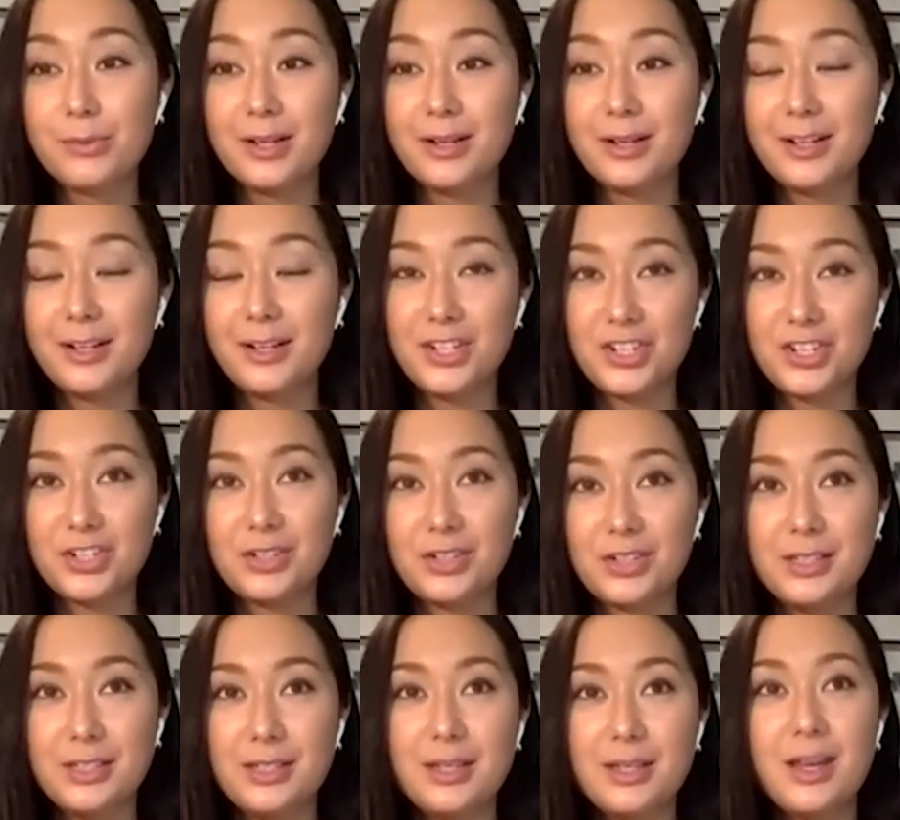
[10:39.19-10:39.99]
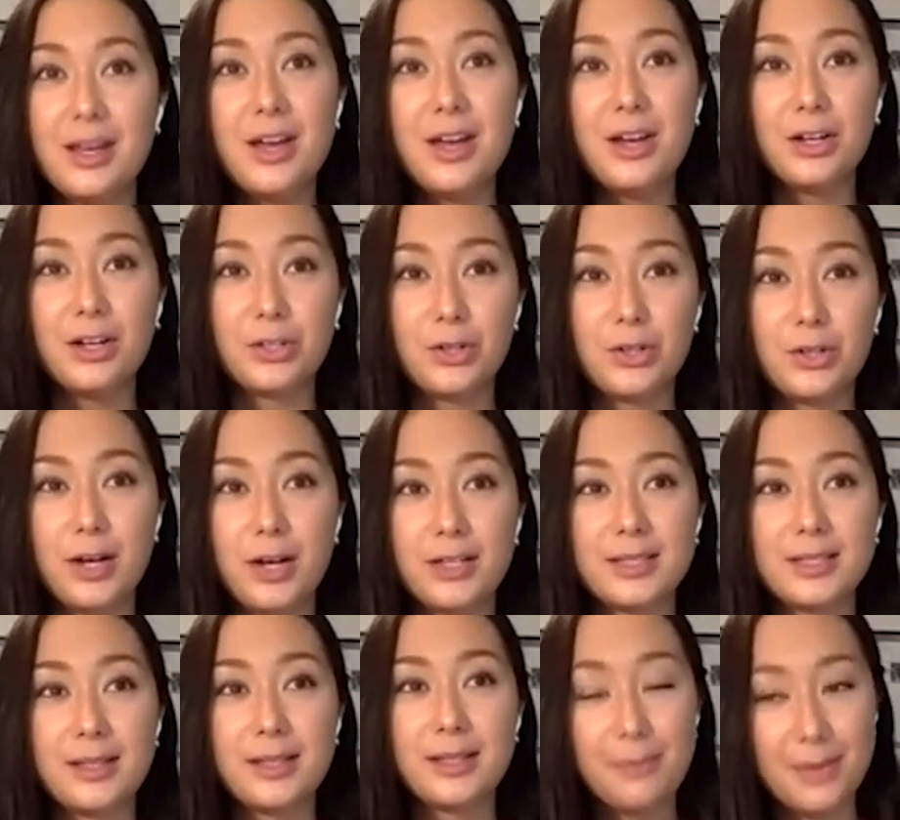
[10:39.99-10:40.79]
but additionally
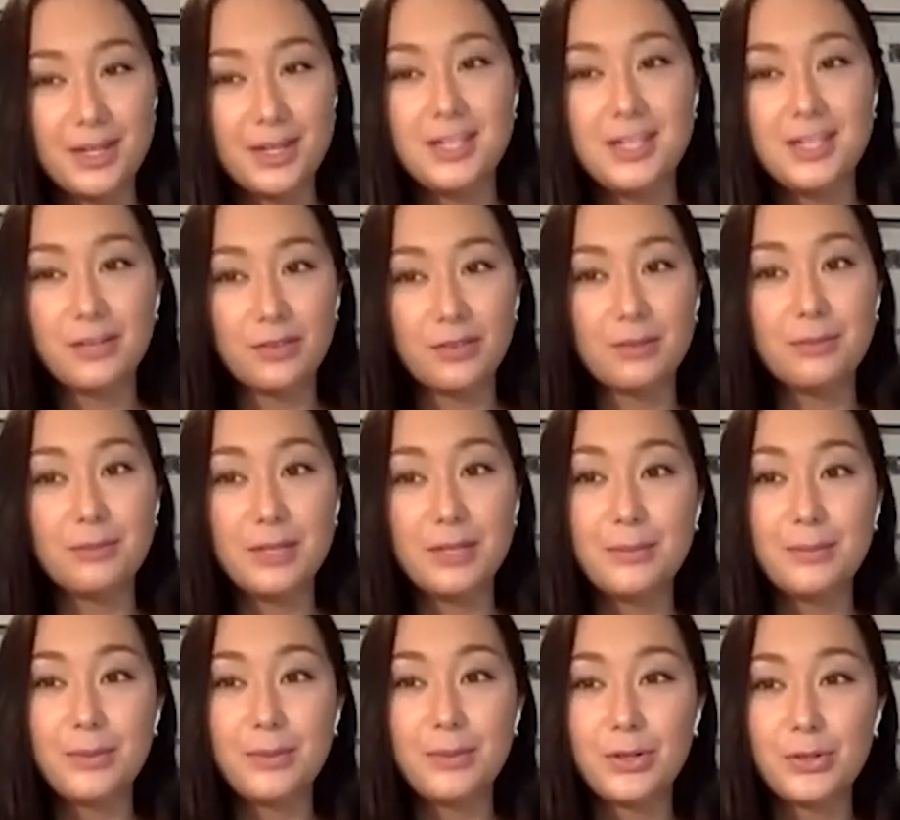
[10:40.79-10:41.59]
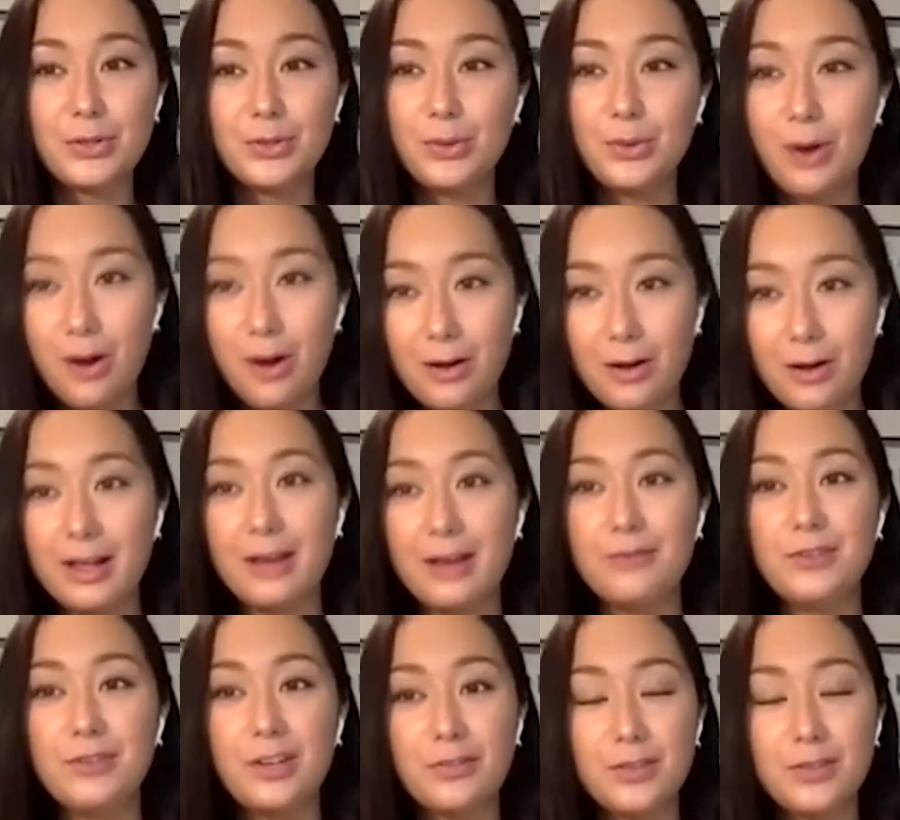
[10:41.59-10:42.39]
across many different people who all
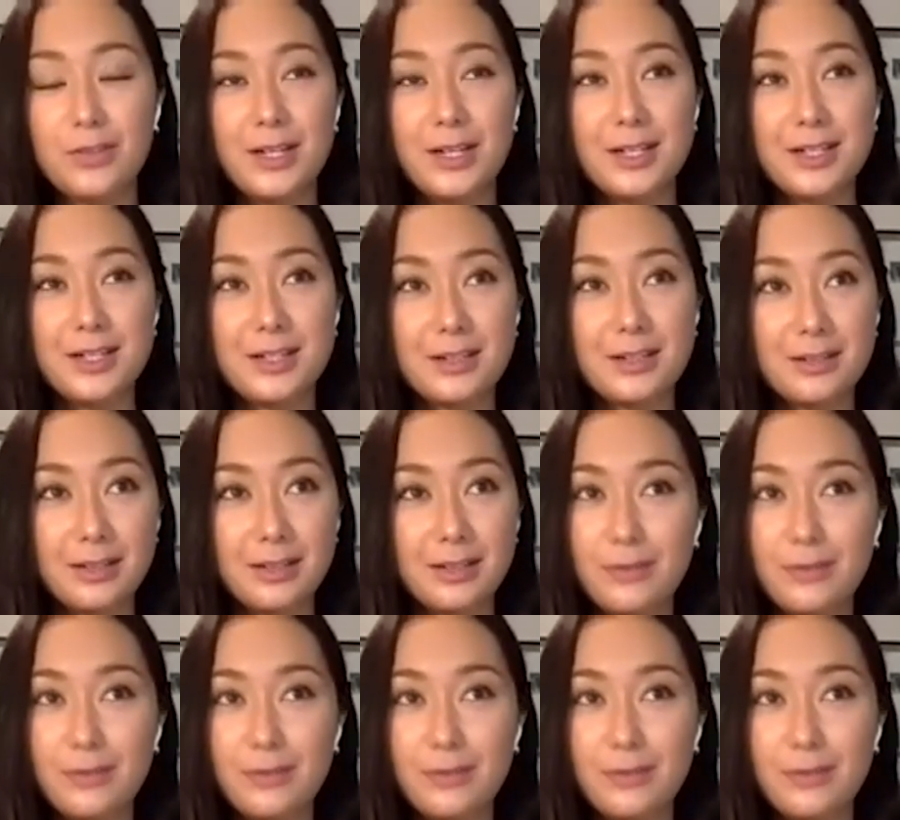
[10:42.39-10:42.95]
have different